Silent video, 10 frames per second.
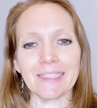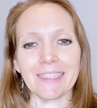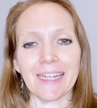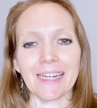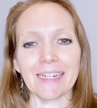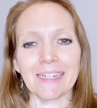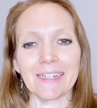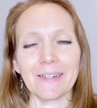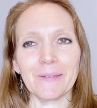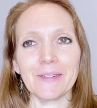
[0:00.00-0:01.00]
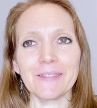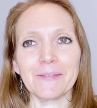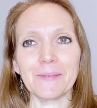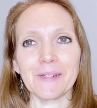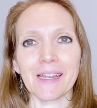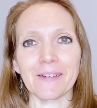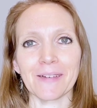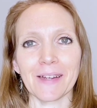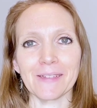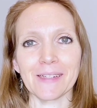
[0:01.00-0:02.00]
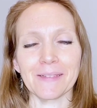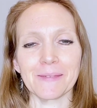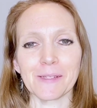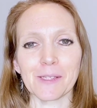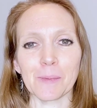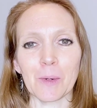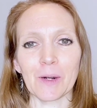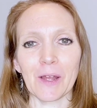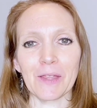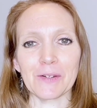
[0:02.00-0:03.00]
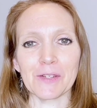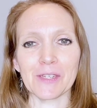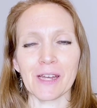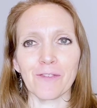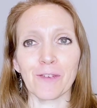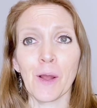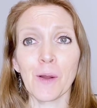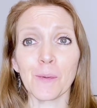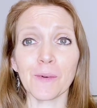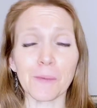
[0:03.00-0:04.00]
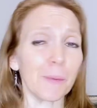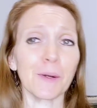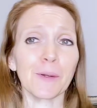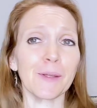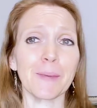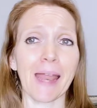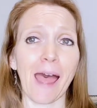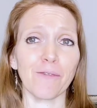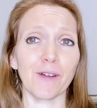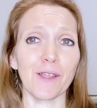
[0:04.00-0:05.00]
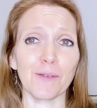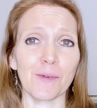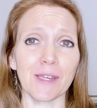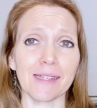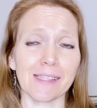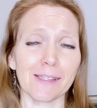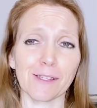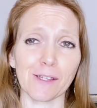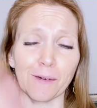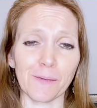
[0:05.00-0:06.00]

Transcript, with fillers: yeah, we'll we'll get around to some more other stuff. We're we're only about halfway through this, so